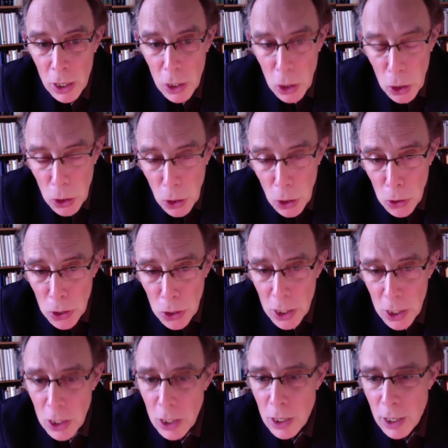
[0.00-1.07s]

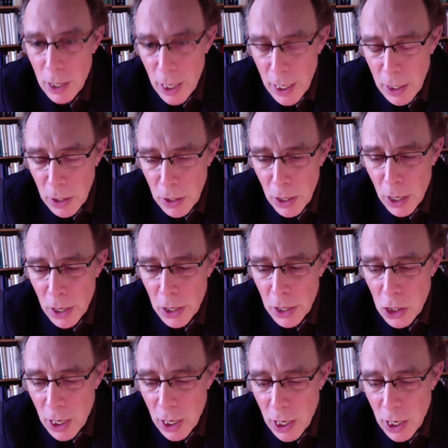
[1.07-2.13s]
gnosis, inner
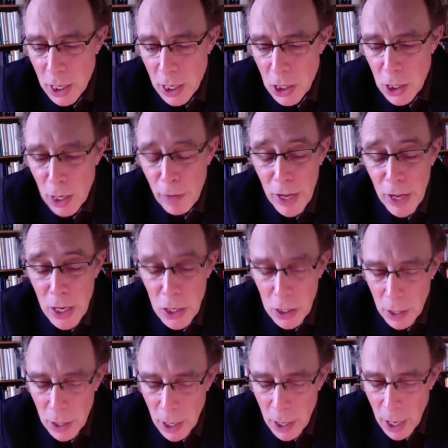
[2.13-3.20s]
knowledge, and
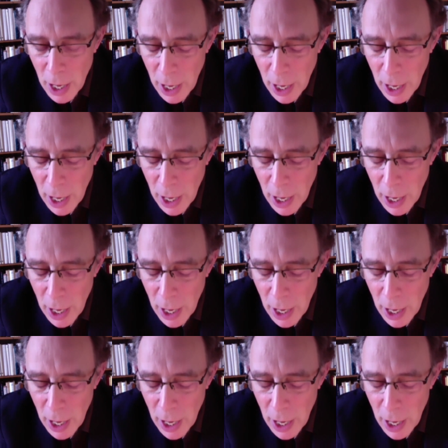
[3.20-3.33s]
salvation.